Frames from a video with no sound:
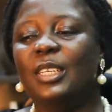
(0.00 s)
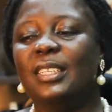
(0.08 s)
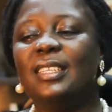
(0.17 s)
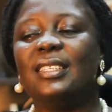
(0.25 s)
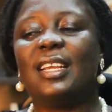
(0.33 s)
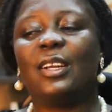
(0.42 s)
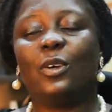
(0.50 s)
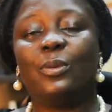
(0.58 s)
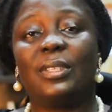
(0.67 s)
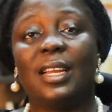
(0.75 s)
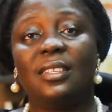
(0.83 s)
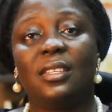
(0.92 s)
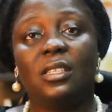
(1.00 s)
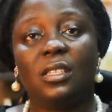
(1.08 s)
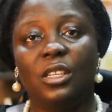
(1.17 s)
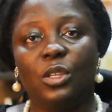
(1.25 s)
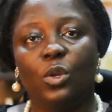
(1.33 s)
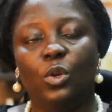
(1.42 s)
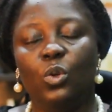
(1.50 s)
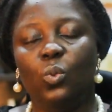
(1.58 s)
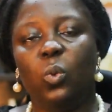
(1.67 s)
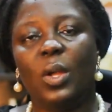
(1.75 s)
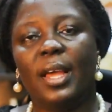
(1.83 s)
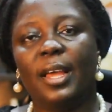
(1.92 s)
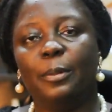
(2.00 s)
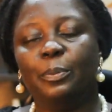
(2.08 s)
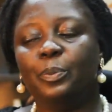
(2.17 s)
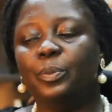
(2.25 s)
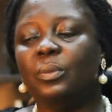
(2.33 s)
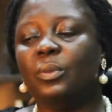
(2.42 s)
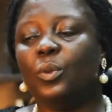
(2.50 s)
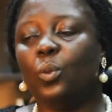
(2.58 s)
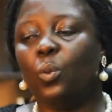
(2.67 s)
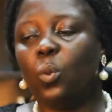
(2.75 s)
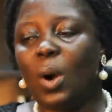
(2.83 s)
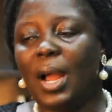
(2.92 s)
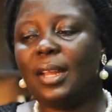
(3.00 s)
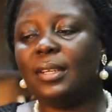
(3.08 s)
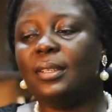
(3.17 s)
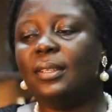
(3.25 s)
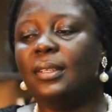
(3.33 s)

These circumstances include where 1.